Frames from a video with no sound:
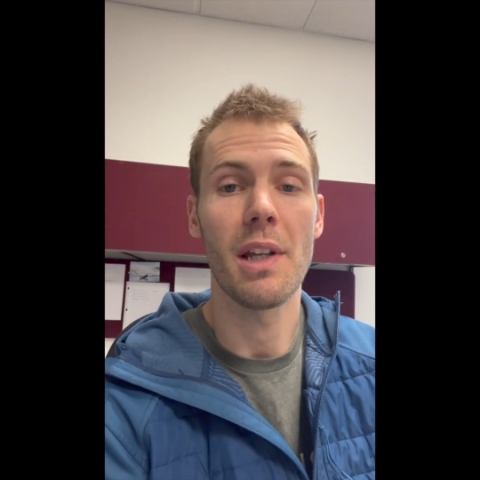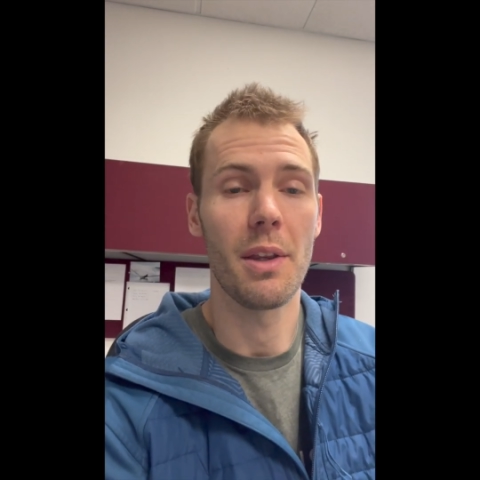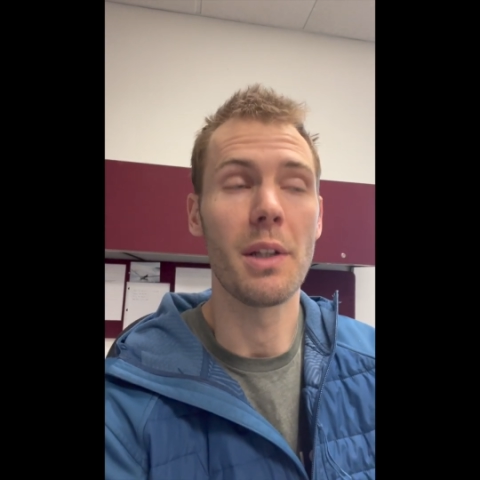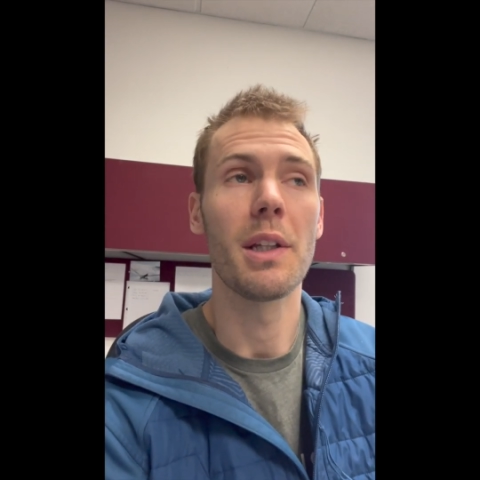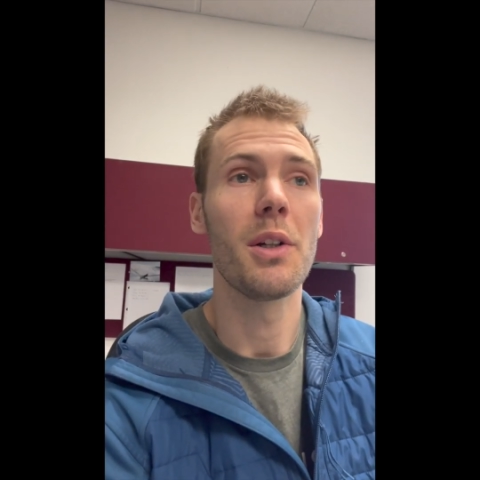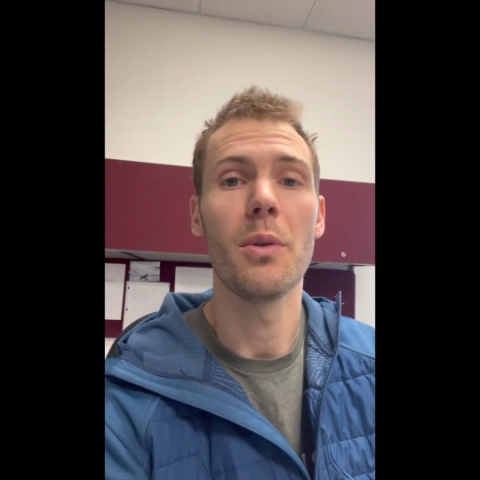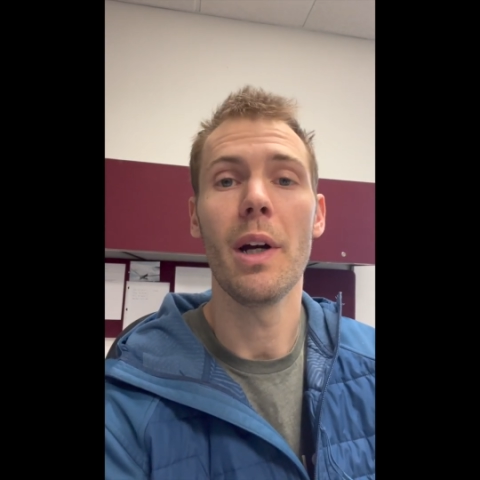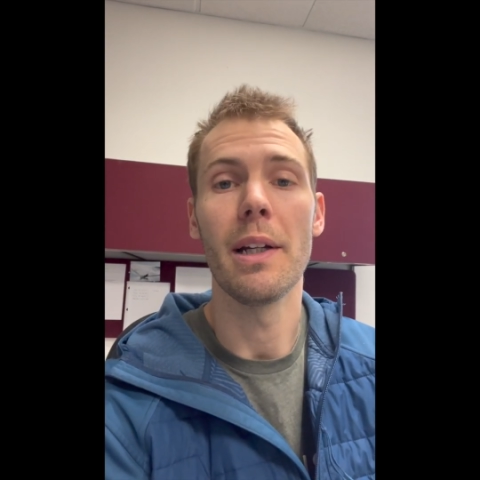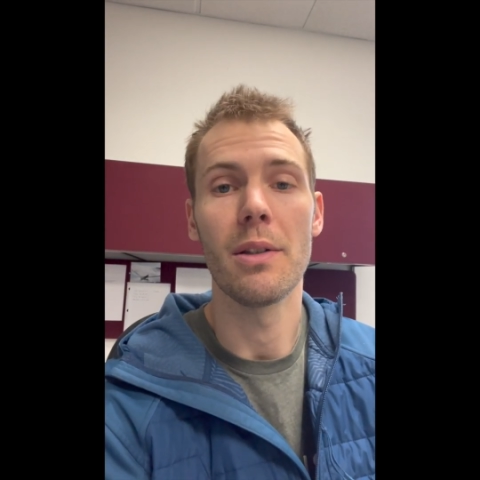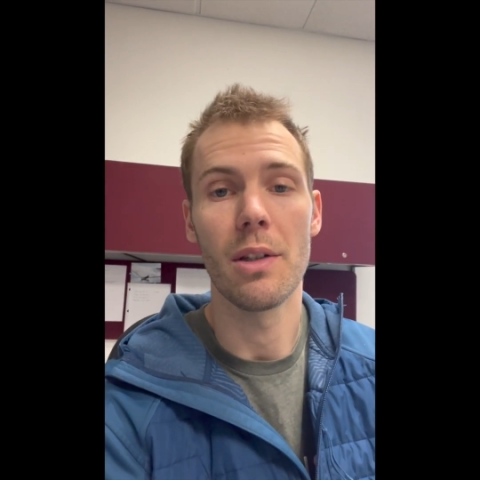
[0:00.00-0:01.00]
I think that you're
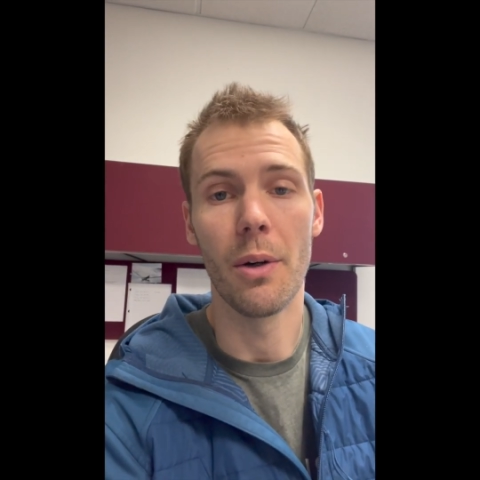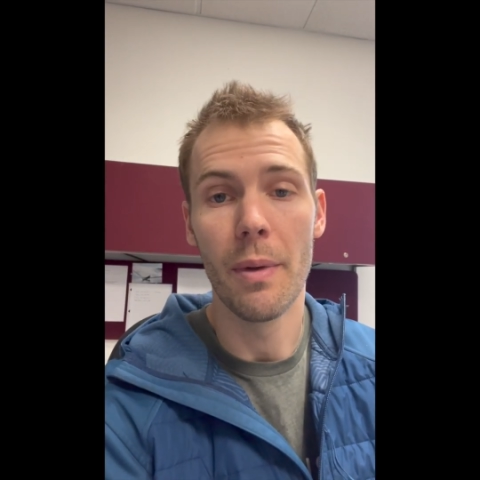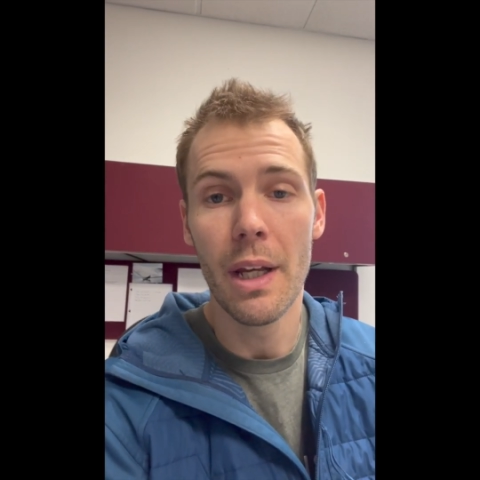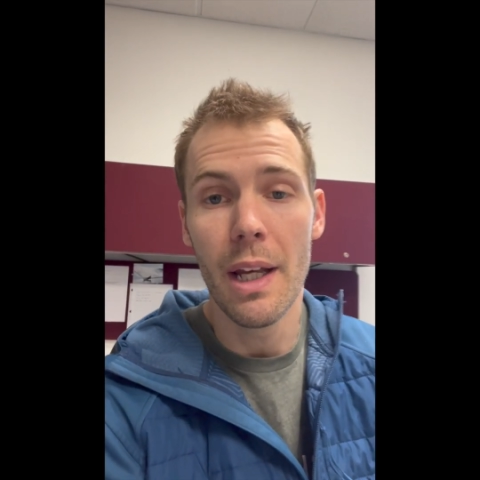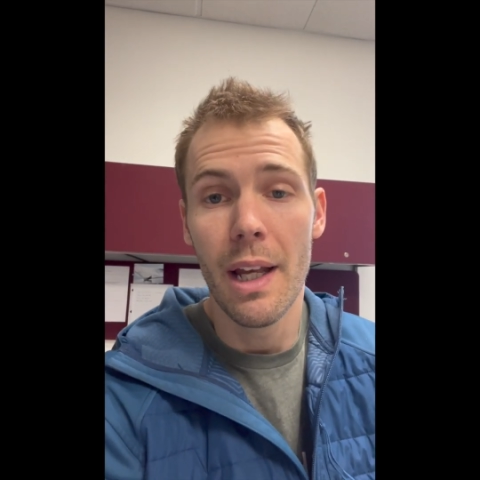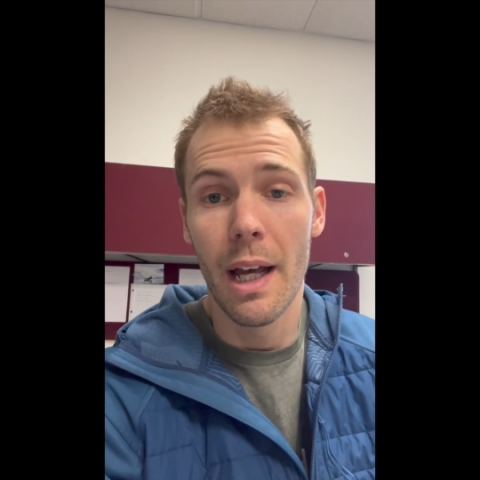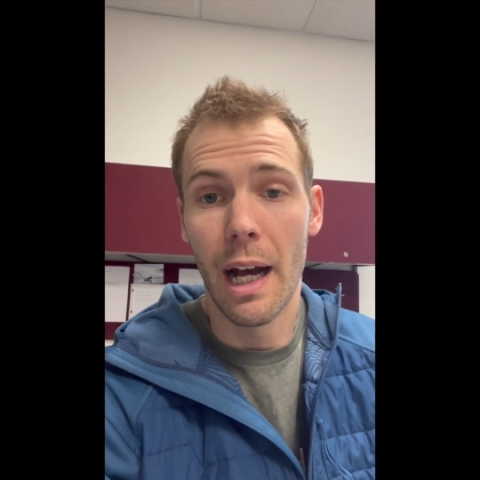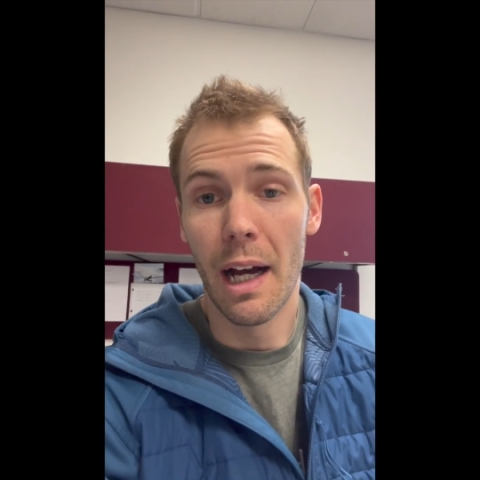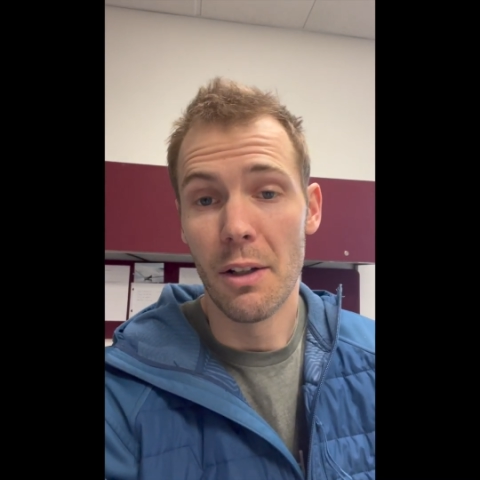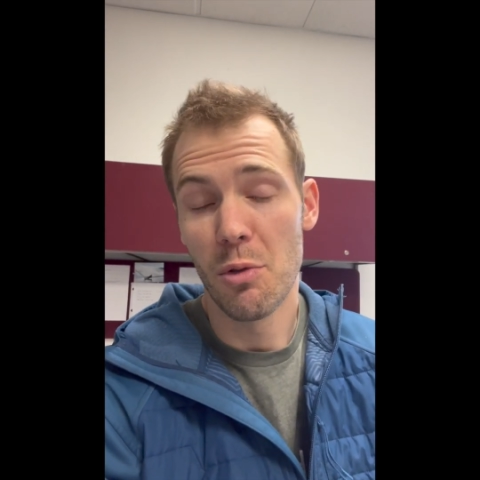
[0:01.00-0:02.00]
right. So
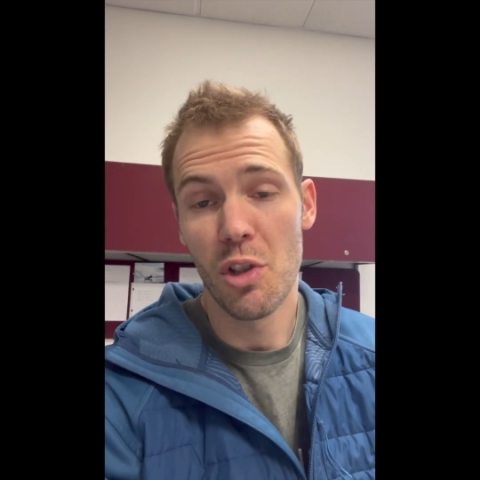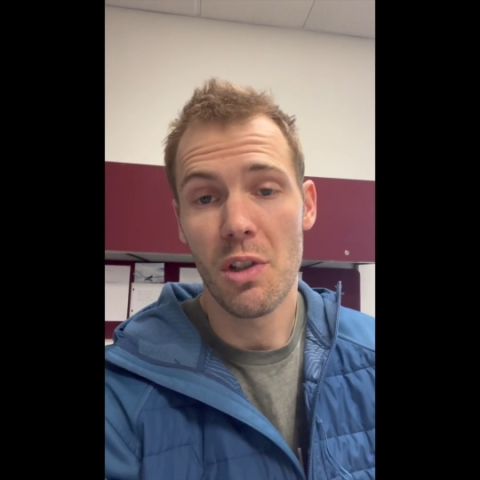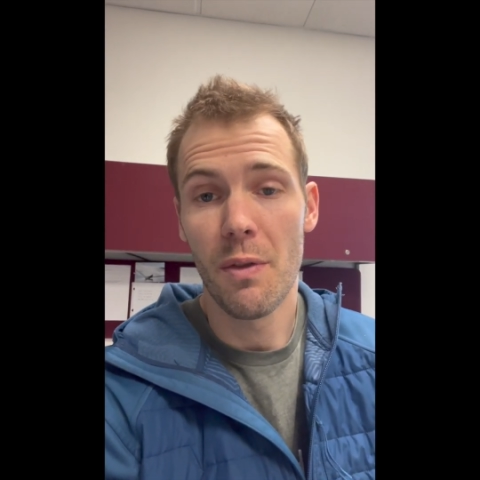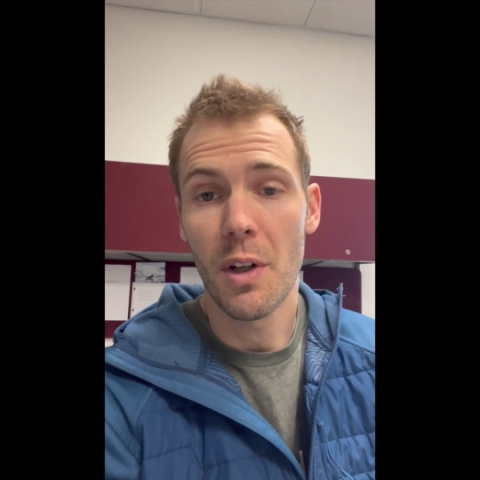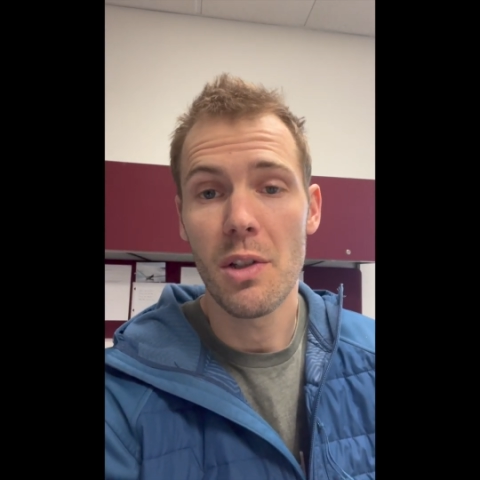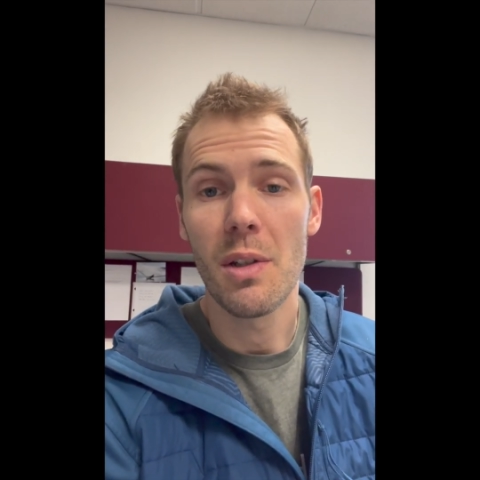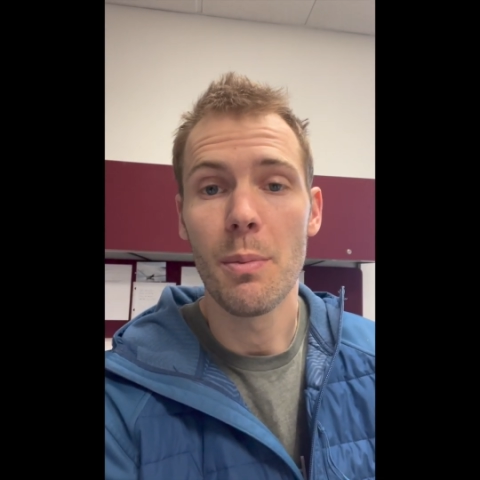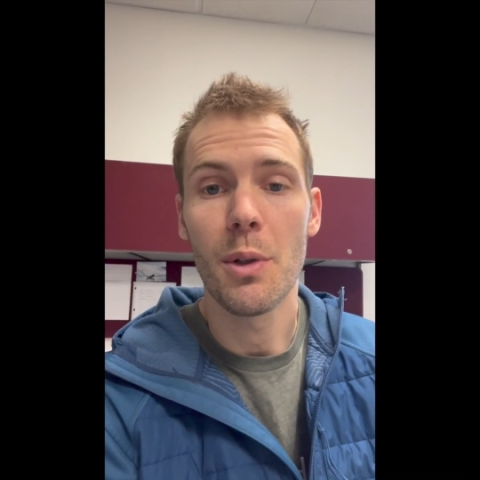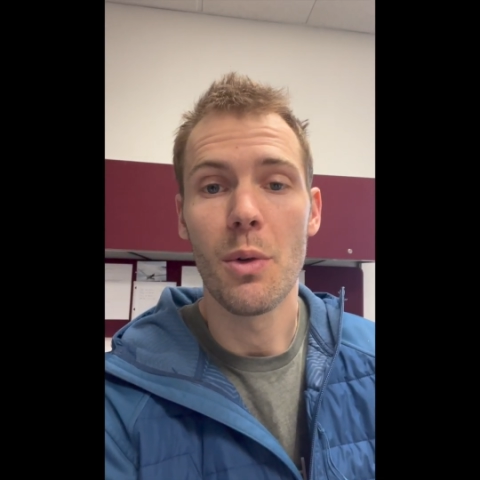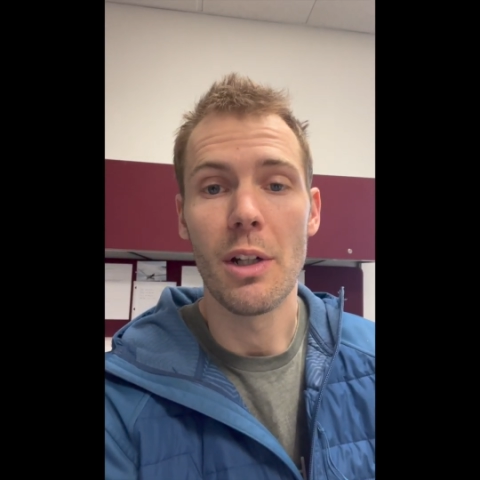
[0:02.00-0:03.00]
it was just a very
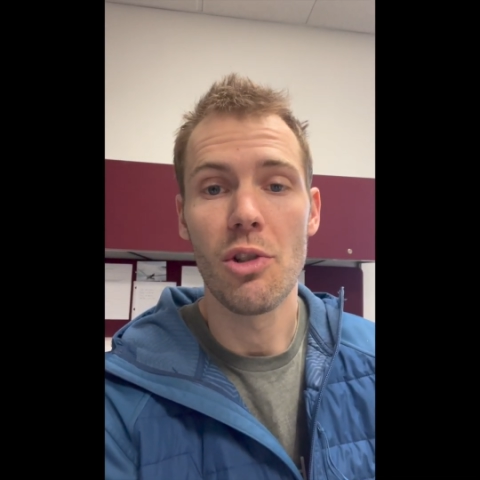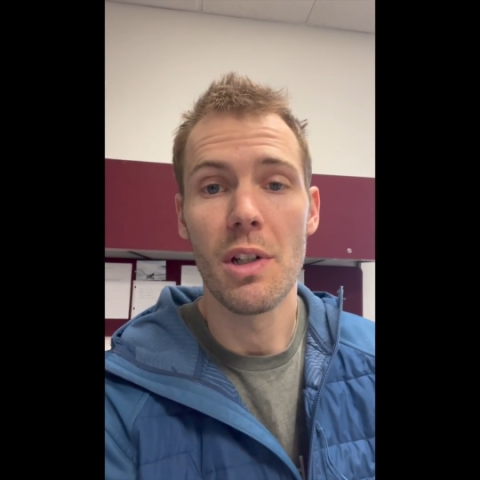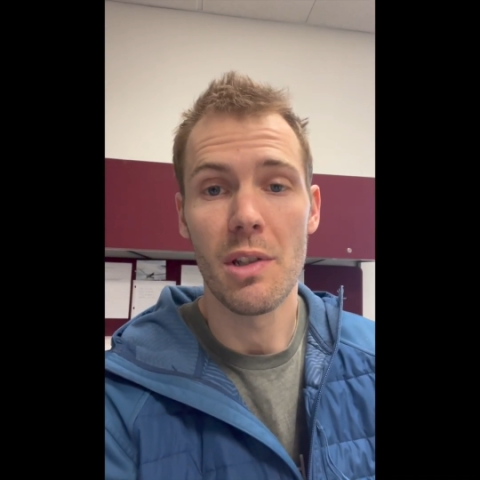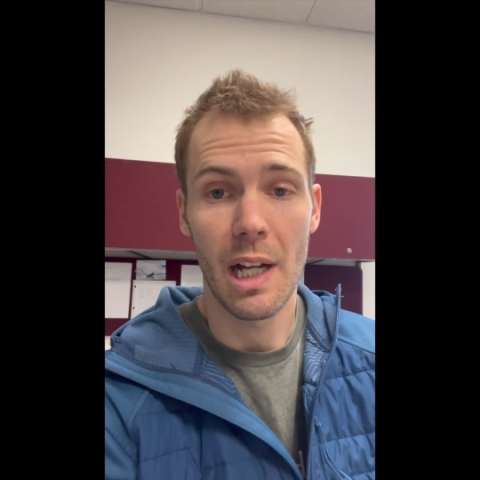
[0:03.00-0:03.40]
simple question as